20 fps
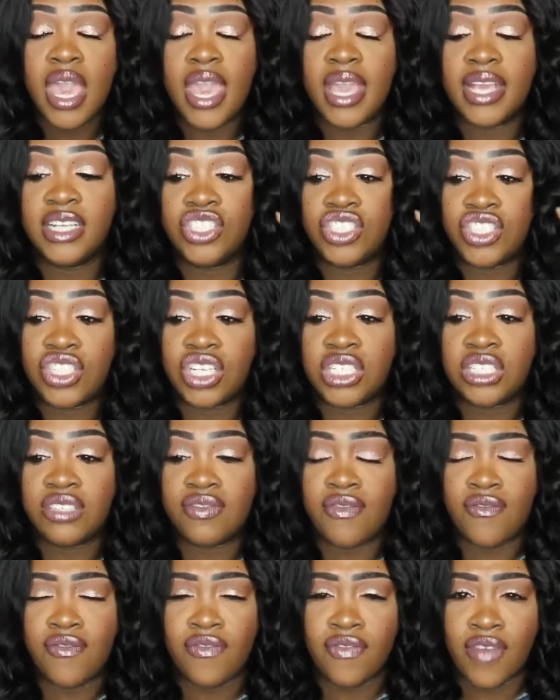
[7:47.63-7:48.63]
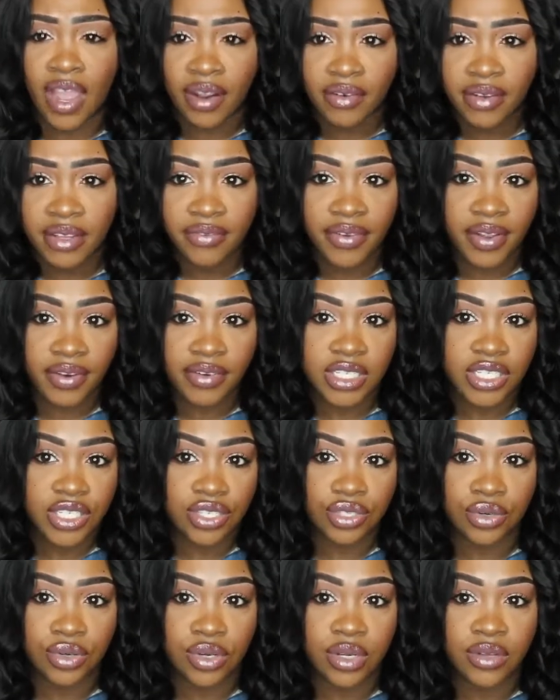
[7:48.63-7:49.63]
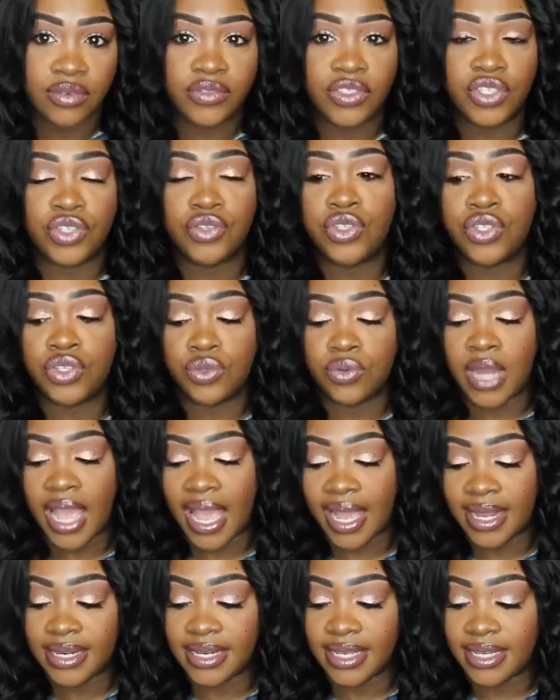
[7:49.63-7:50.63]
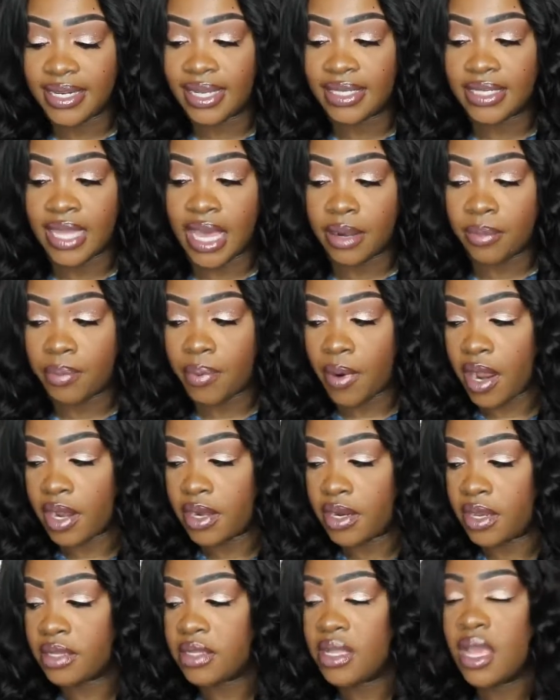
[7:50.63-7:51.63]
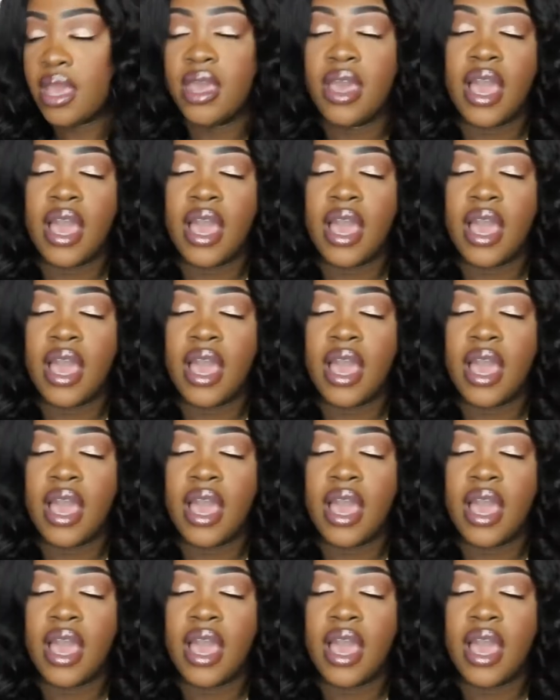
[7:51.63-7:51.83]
it's just very very soft you do not need a lot of product